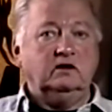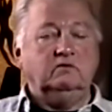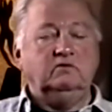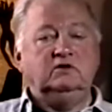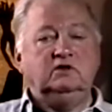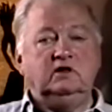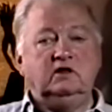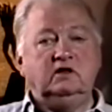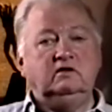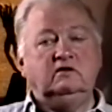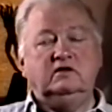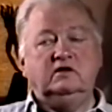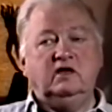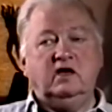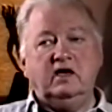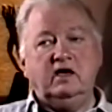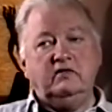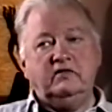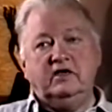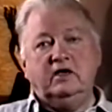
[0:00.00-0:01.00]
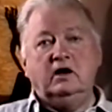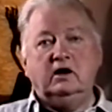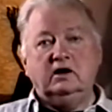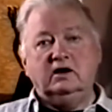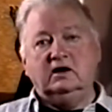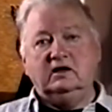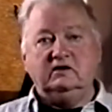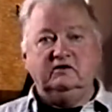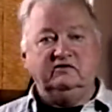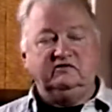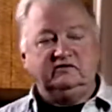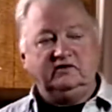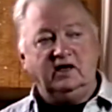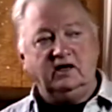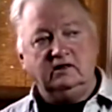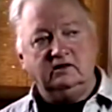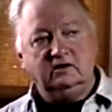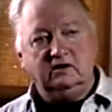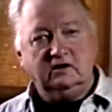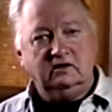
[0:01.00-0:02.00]
I mean, they hung on to
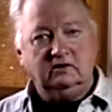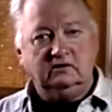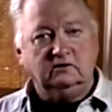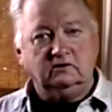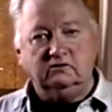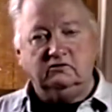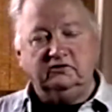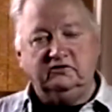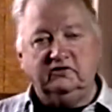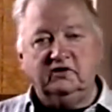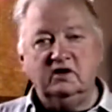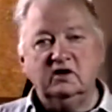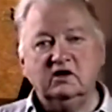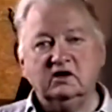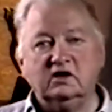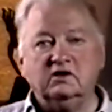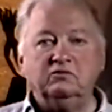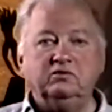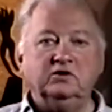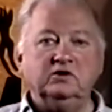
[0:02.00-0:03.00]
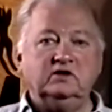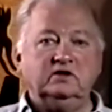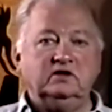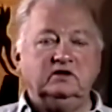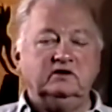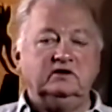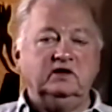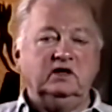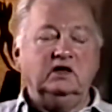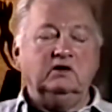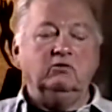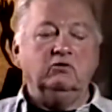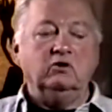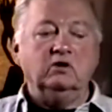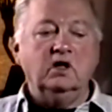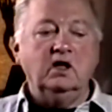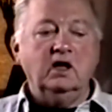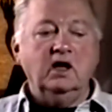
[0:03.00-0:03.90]
Stalin until it was completely untenable.